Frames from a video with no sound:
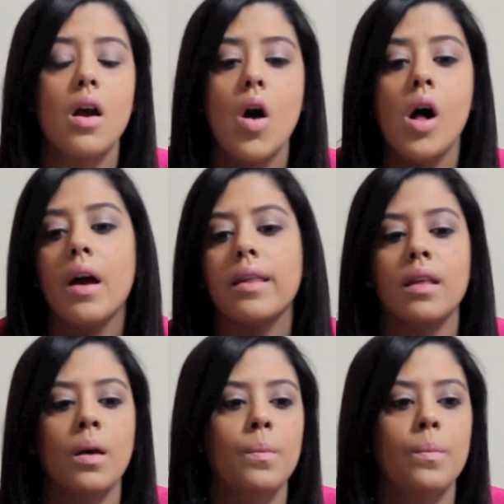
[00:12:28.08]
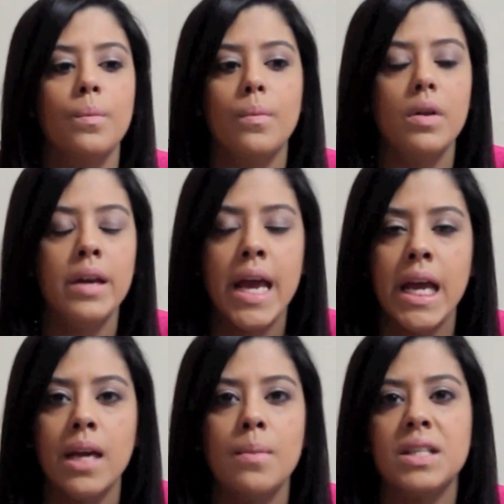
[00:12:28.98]
calling them
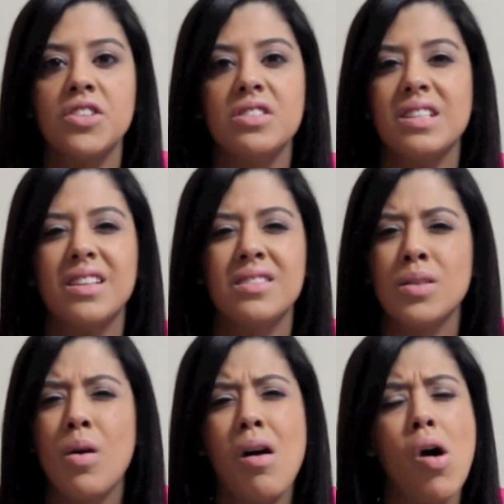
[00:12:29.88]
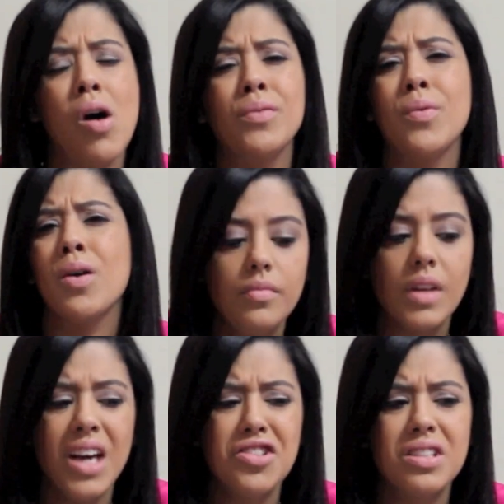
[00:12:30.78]
names. I just think that's so uncalled for.
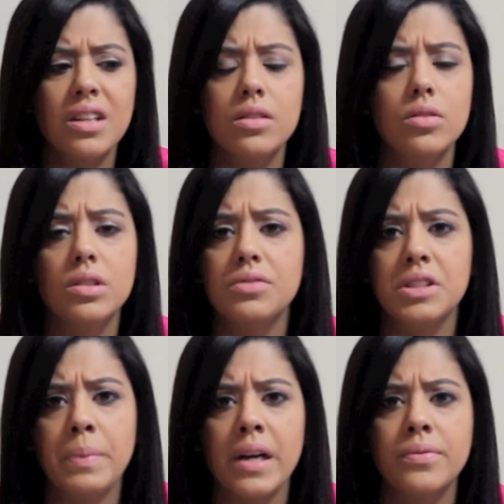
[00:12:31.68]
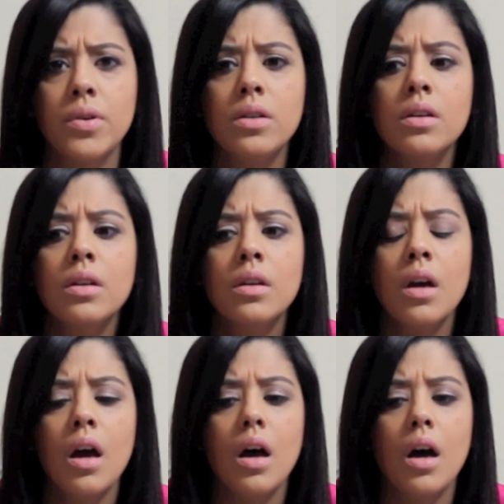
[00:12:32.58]
I just think that's so disrespectful.
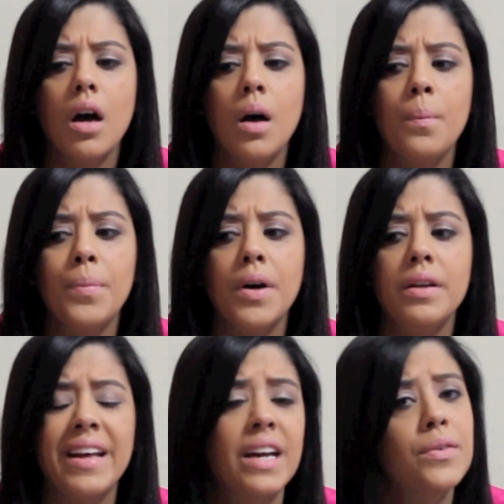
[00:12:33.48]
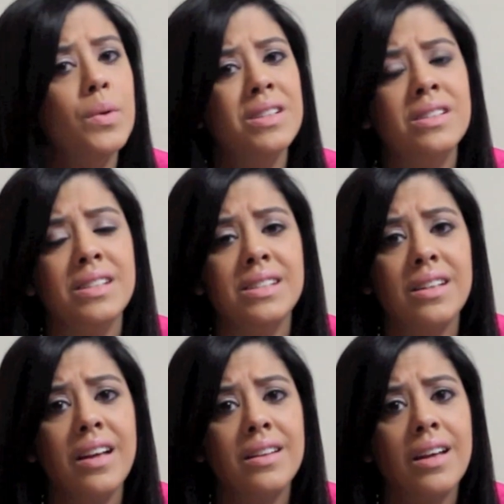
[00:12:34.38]
But not everyone sees
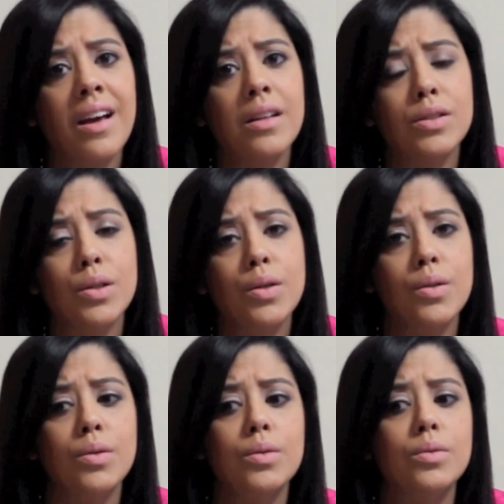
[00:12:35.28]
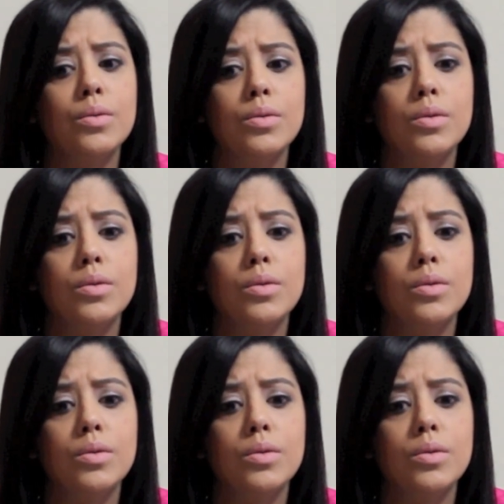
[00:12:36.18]
it like that, so